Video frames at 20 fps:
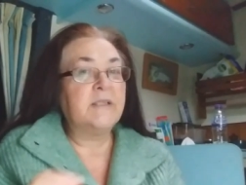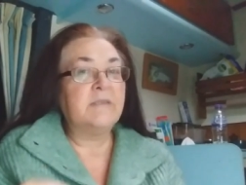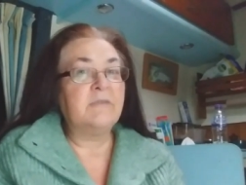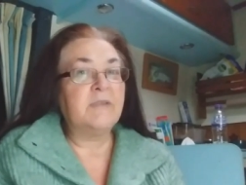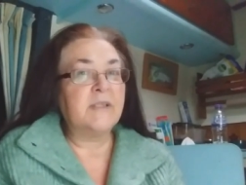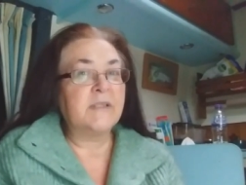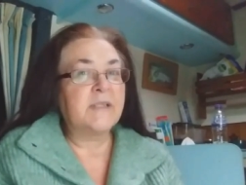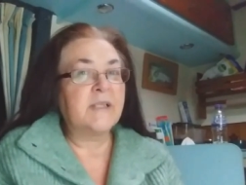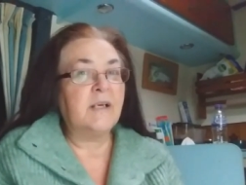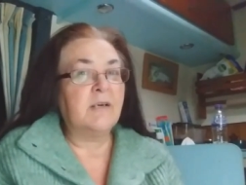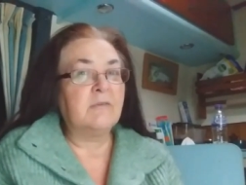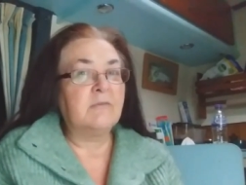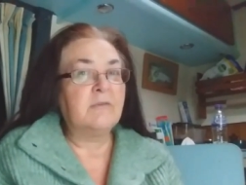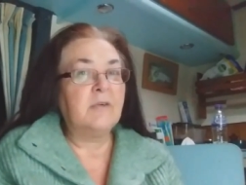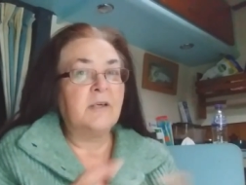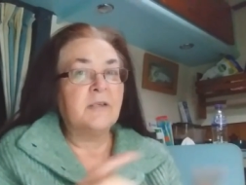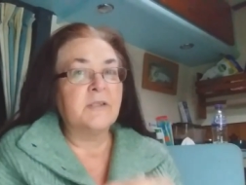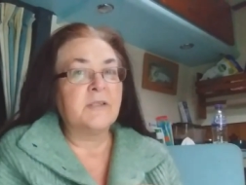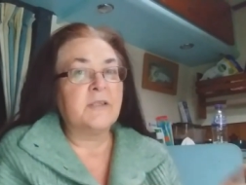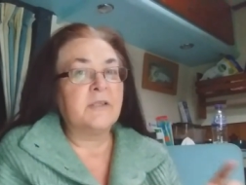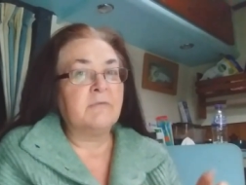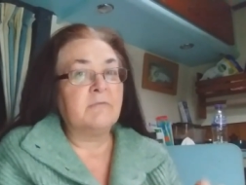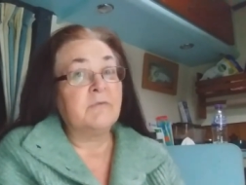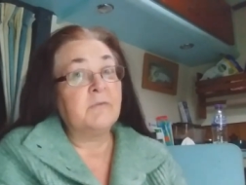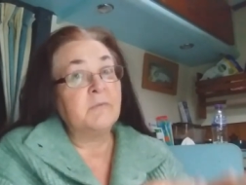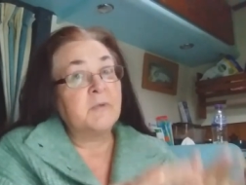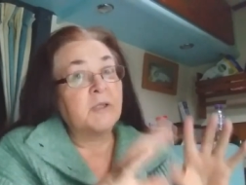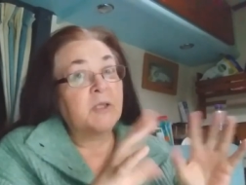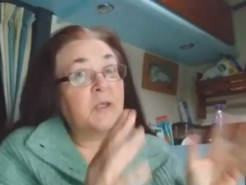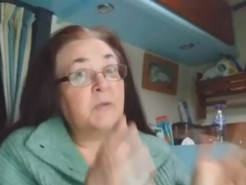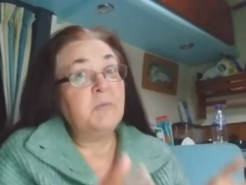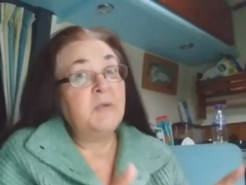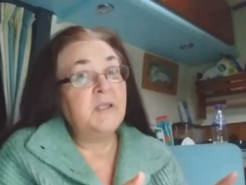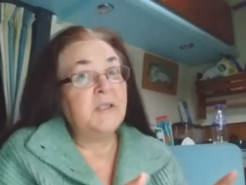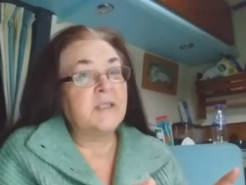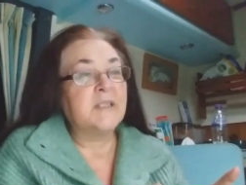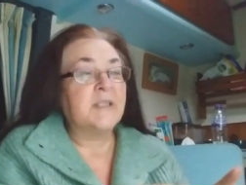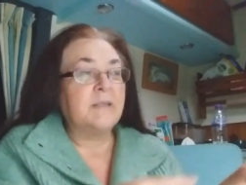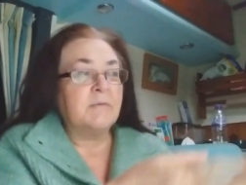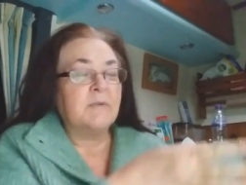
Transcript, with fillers: it for yourself rather than from the community,